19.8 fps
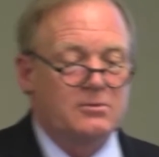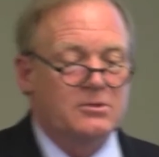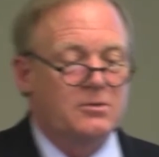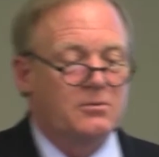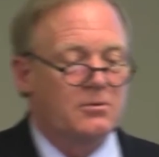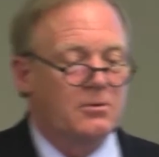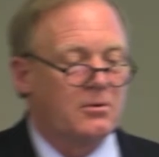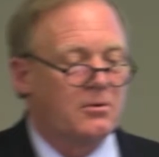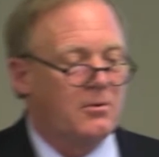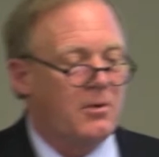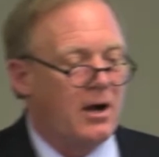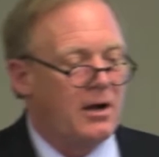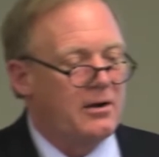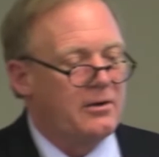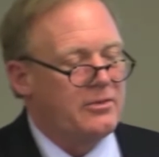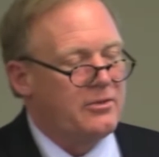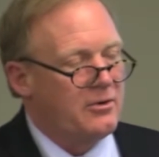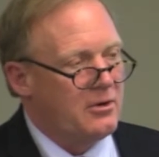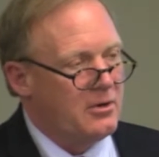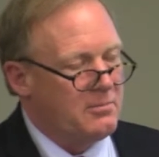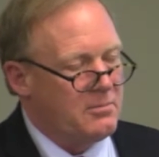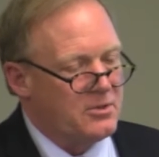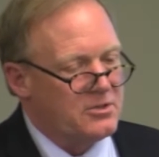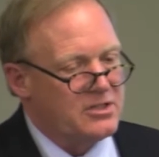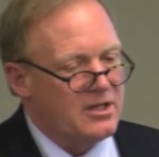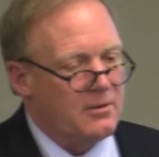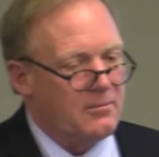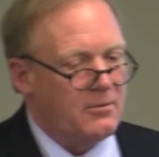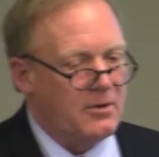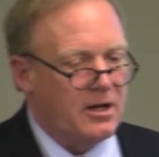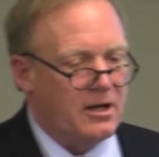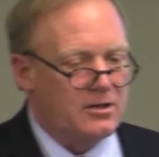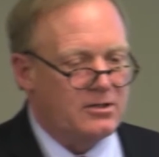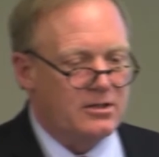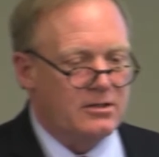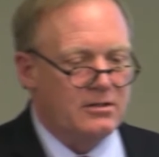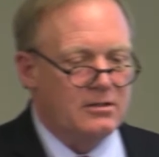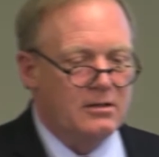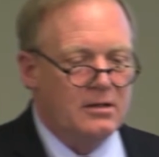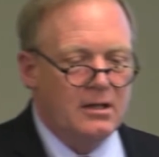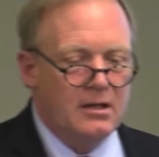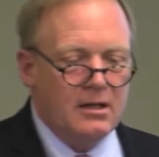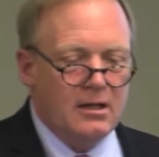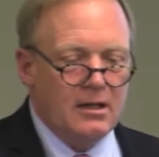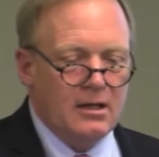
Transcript: which will require a 30% reduction